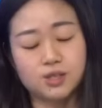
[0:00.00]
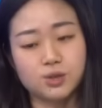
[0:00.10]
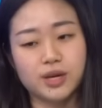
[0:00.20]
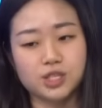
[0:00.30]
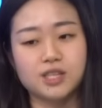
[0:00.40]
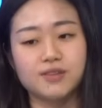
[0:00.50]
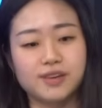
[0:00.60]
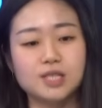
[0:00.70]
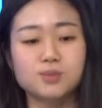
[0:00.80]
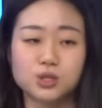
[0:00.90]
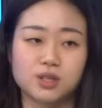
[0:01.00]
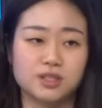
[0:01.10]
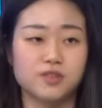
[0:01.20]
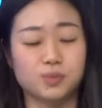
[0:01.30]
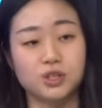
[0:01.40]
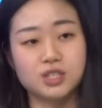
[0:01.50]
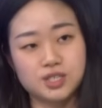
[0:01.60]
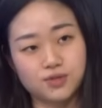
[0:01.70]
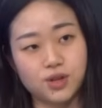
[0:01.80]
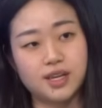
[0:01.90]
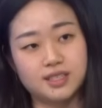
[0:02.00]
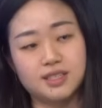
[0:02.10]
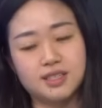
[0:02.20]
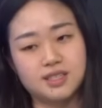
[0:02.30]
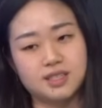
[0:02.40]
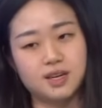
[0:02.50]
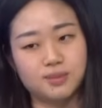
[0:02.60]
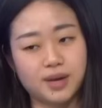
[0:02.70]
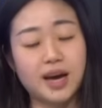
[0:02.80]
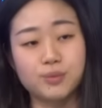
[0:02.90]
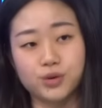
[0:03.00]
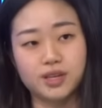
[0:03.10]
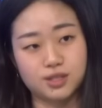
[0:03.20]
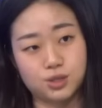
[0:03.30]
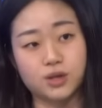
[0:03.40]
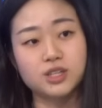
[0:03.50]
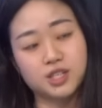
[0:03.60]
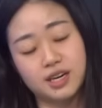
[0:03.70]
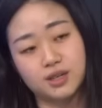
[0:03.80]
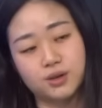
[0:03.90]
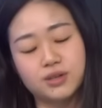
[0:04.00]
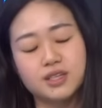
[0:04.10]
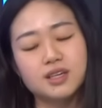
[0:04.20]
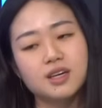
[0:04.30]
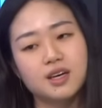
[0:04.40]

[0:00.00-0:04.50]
So actually, a vast majority of projects fall under this um, hybrid and storage category.